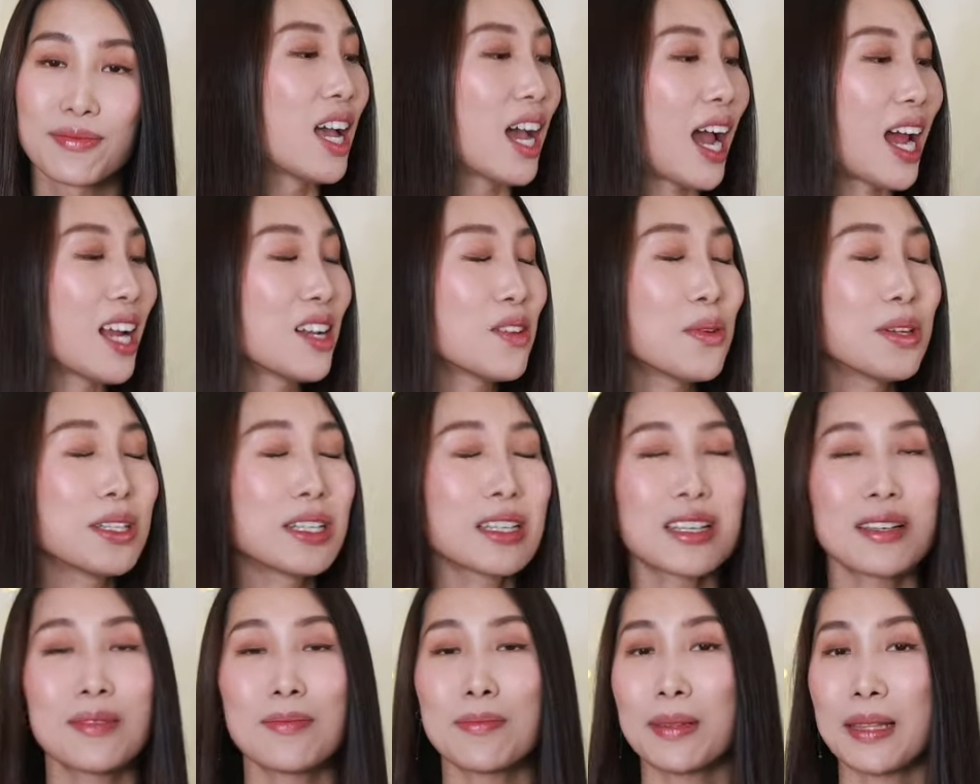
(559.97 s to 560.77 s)
I don't
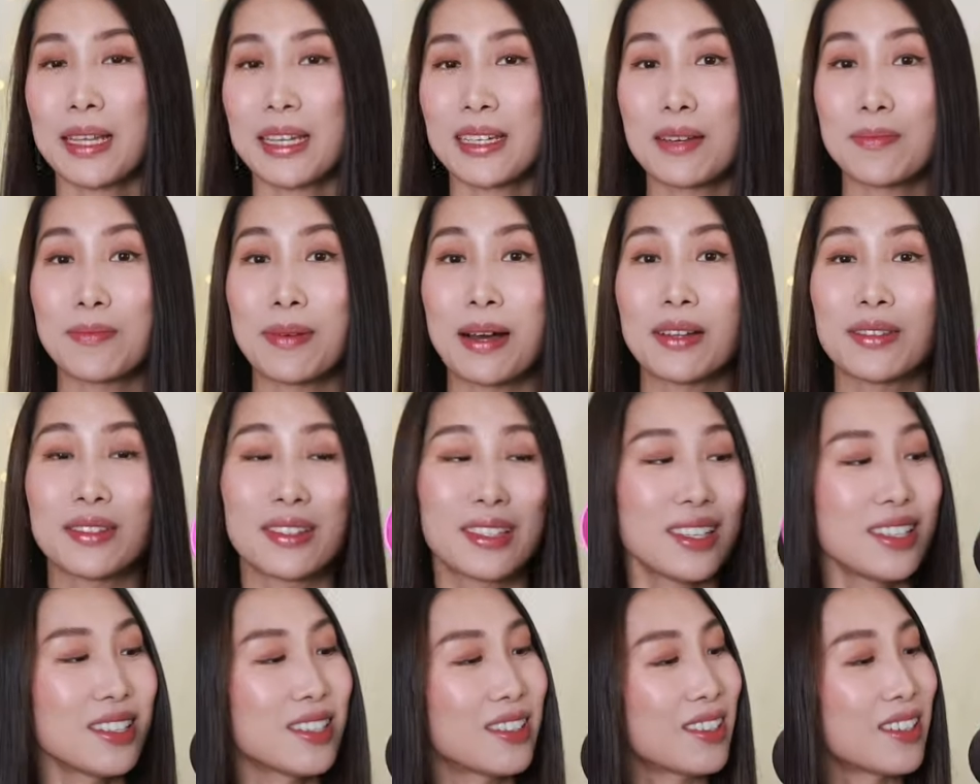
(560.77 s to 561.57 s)
want to complain about
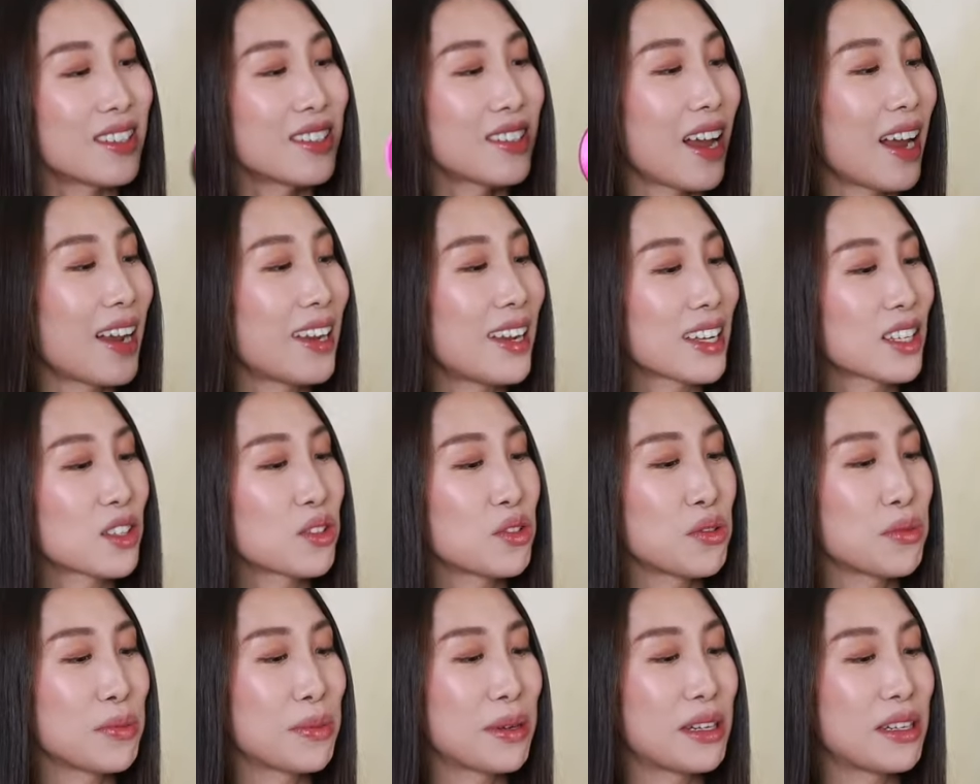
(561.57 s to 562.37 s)
this design like
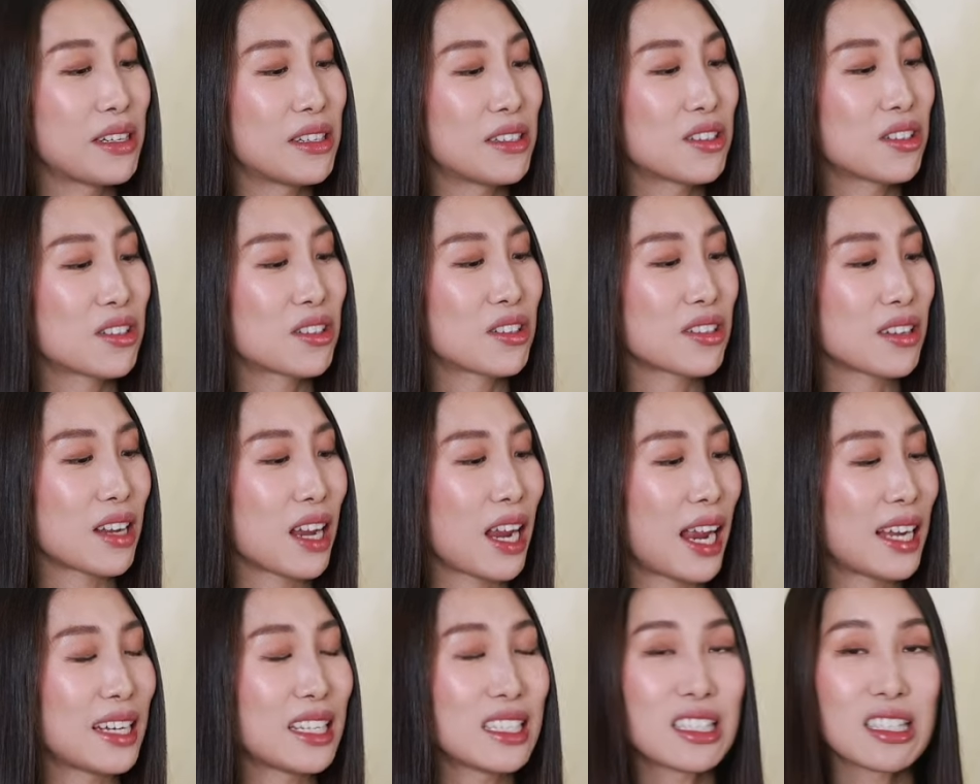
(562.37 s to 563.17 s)
too much
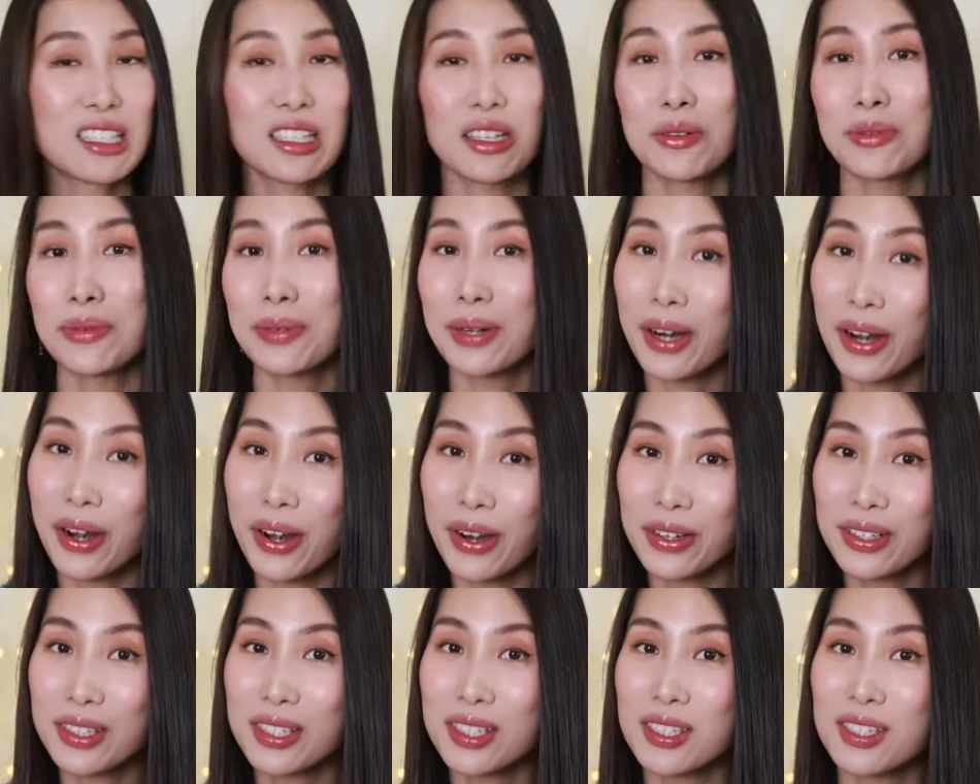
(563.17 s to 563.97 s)
and it still
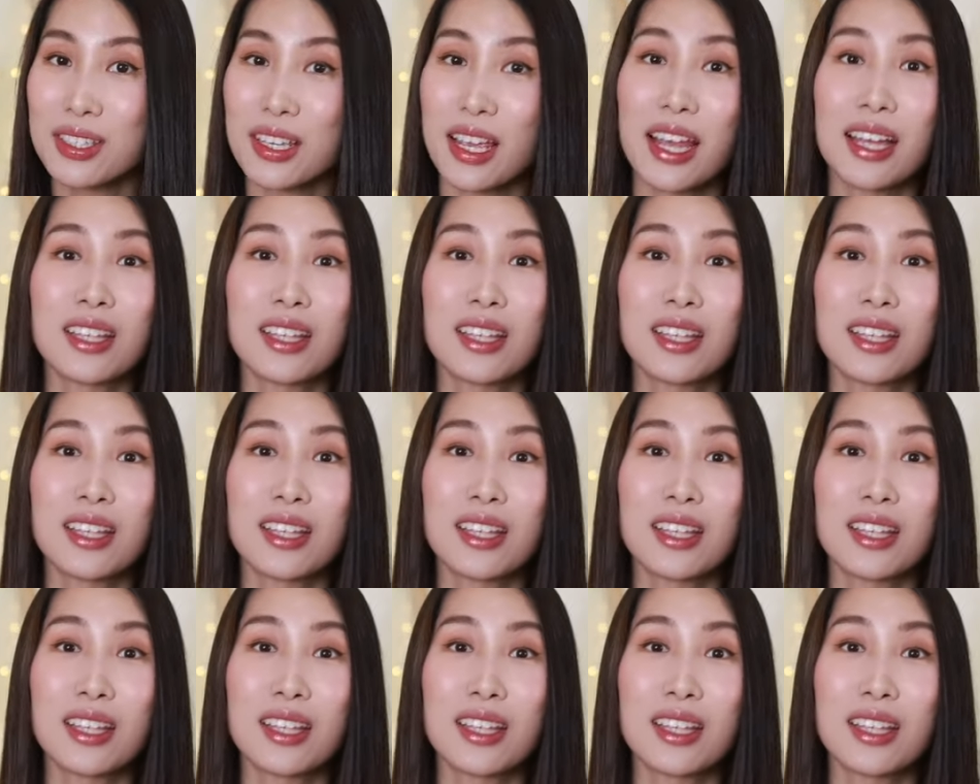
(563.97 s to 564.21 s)
works.